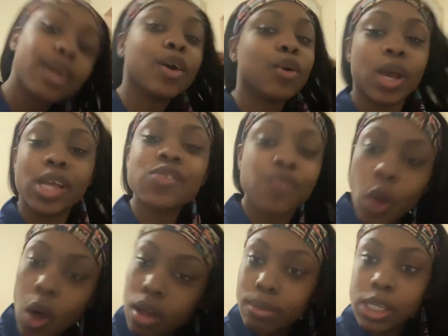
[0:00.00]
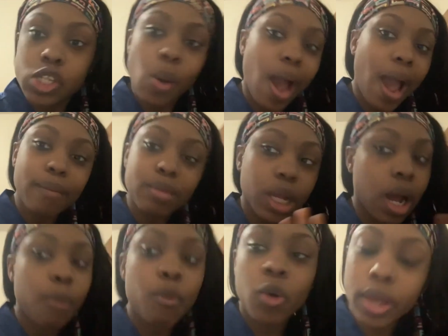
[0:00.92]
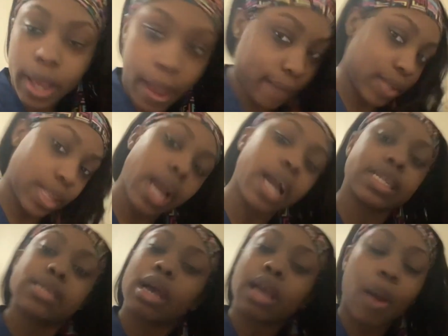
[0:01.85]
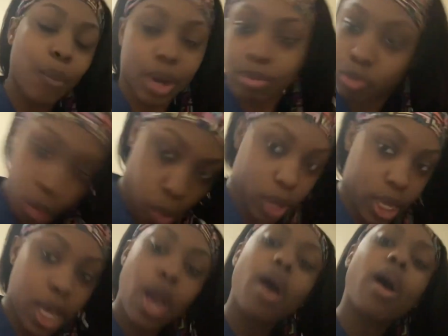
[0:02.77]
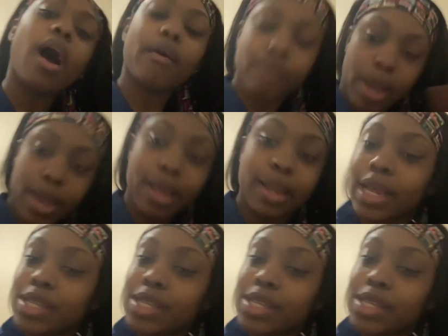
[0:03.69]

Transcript: it's Vlogmas, so I have to come on here every day and tell y'all what I'm doing. All right? And that's